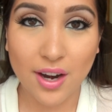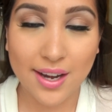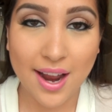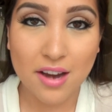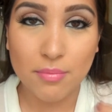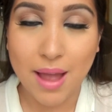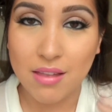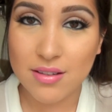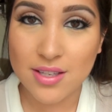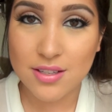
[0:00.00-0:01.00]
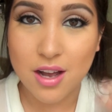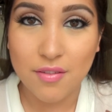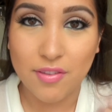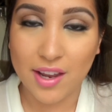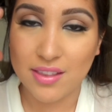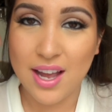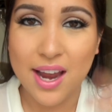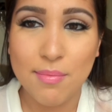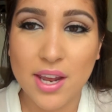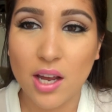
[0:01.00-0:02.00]
It kind of balances off like the
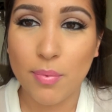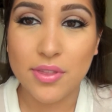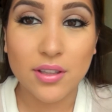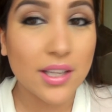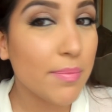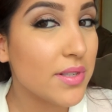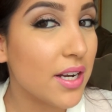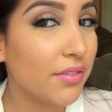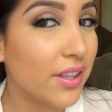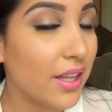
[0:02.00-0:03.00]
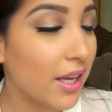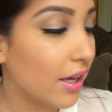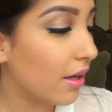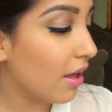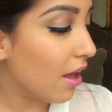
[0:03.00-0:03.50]
eye makeup and the lips and everything,